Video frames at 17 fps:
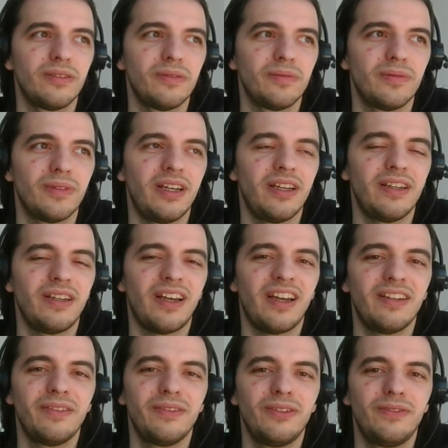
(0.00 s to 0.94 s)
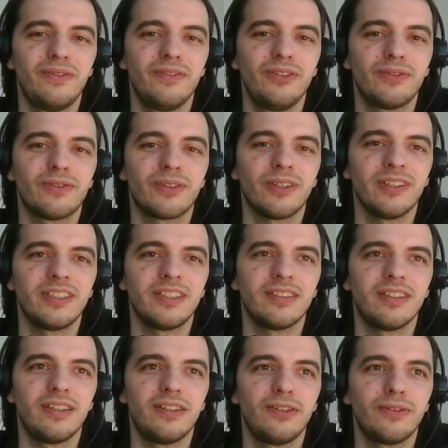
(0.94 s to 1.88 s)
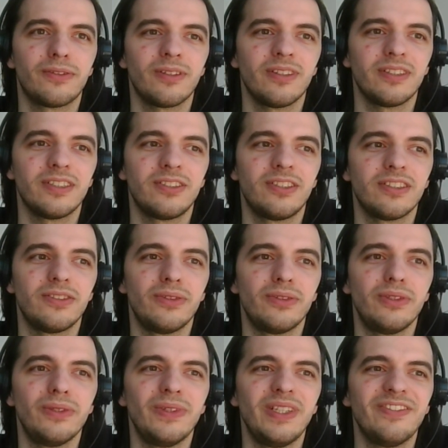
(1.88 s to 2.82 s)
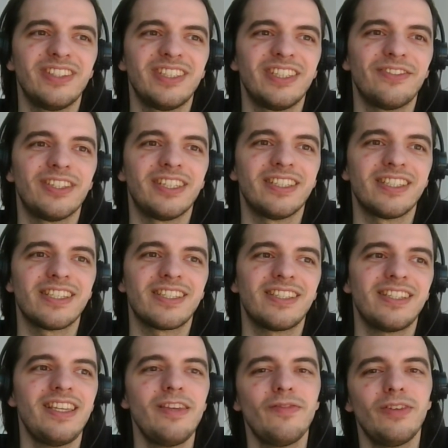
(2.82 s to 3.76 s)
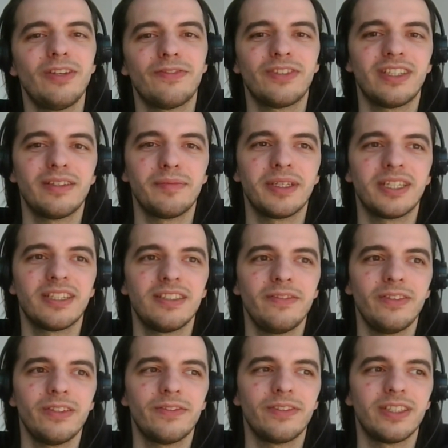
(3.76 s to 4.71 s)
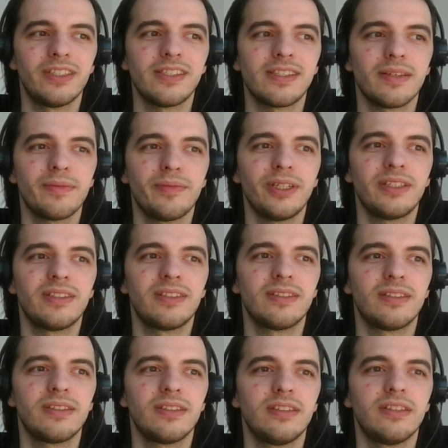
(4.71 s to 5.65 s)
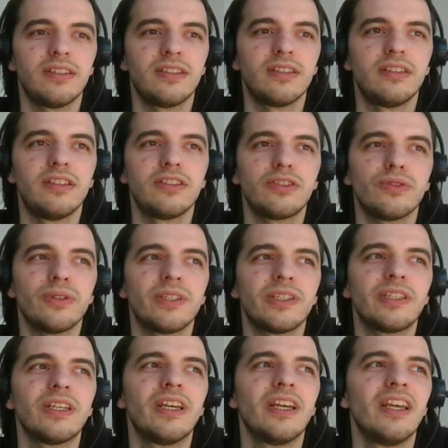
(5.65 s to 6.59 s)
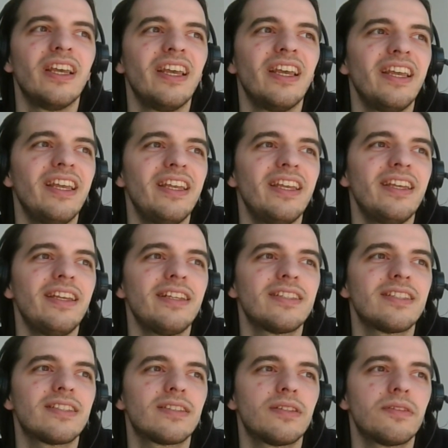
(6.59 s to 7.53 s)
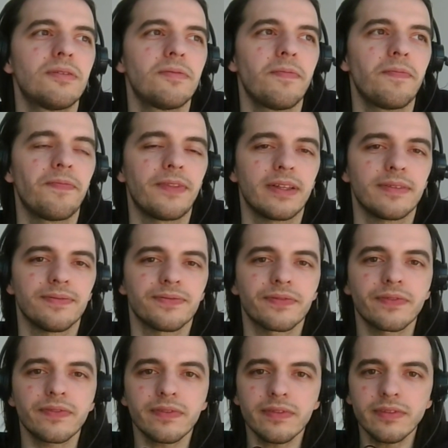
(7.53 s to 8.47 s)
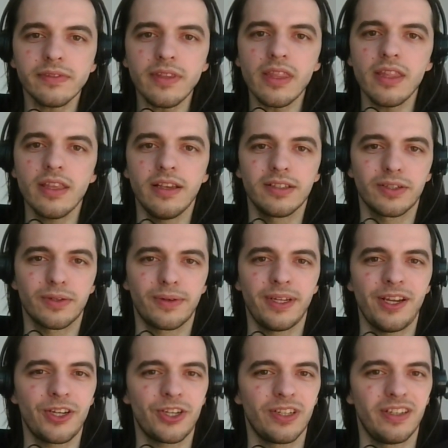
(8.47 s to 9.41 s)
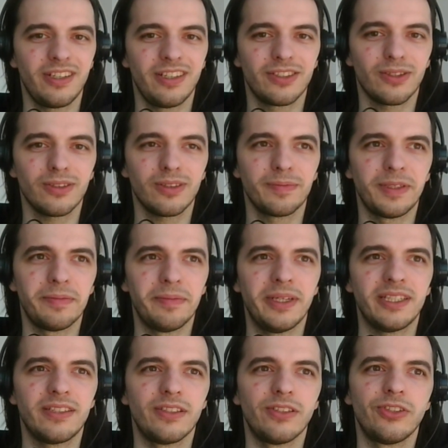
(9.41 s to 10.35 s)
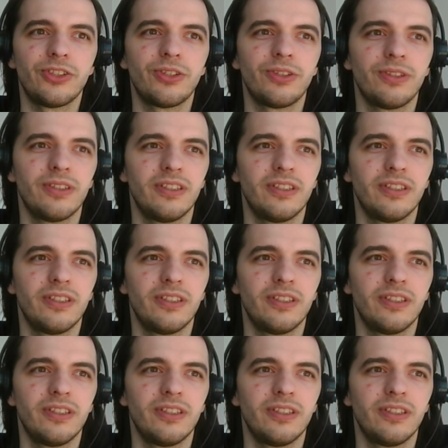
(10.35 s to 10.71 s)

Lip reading: I do thoroughly suggest you do, even if it is somewhat disjointed, its creation and its ultimate message